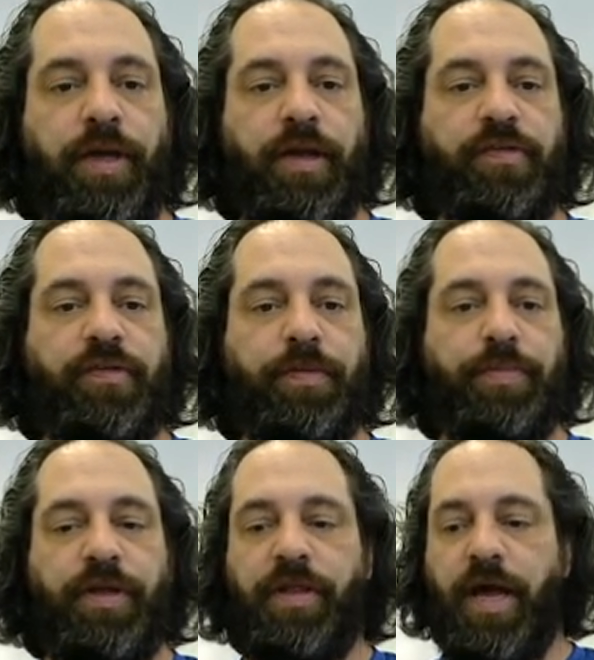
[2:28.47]
It is
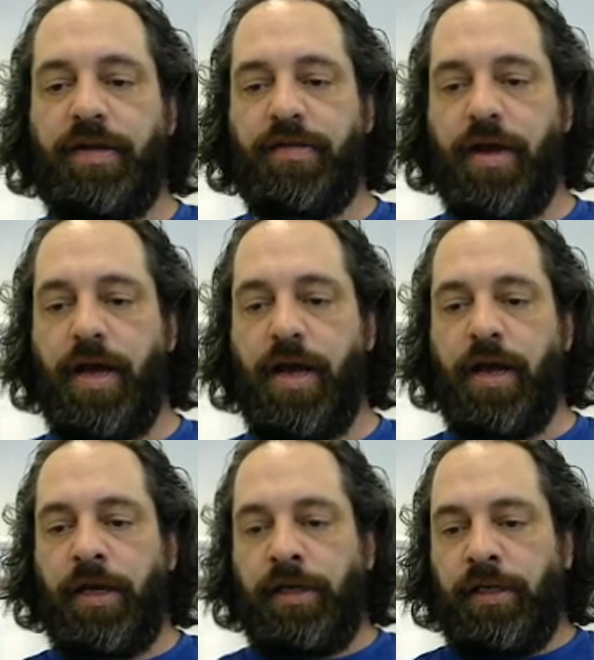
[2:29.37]
simply that
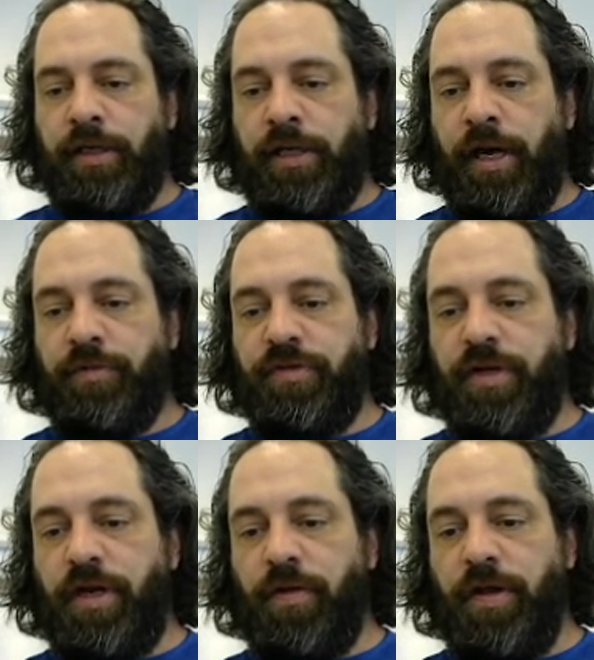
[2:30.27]
I'm just
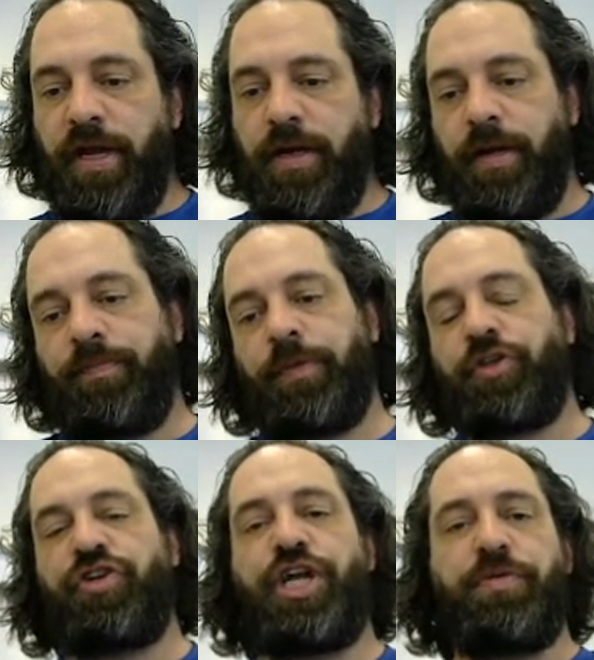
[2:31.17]
going to like
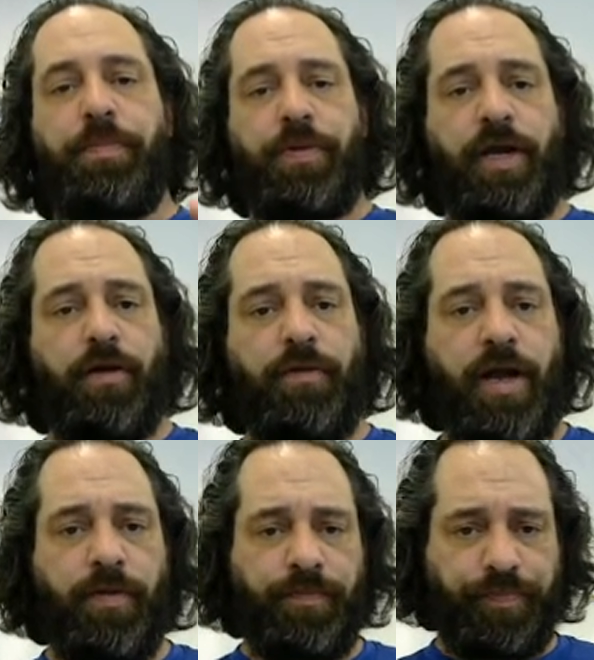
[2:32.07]
change my player
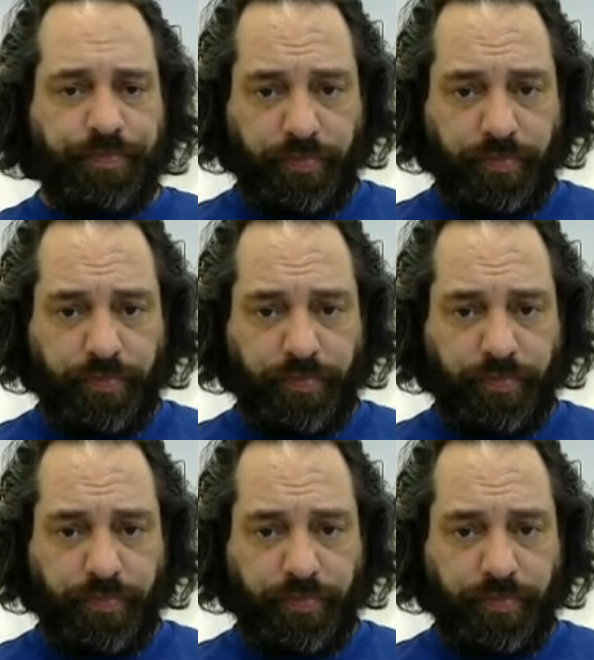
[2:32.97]
around